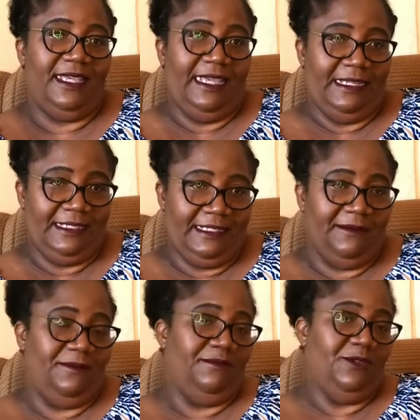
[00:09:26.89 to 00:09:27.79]
and the
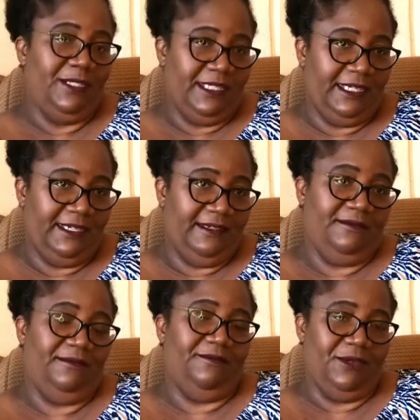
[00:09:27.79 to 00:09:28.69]
music
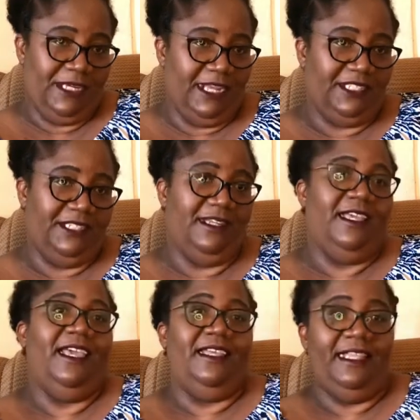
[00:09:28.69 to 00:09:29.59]
production,
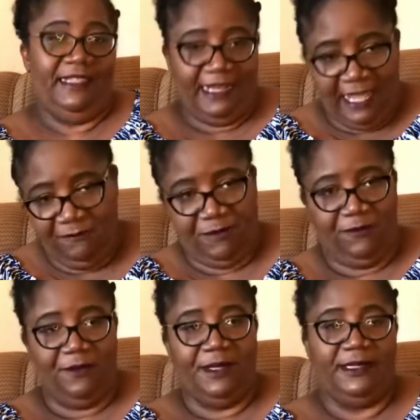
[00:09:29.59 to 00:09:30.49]
and the live
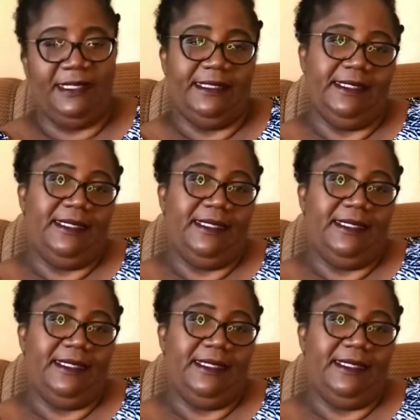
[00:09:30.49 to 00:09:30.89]
performances.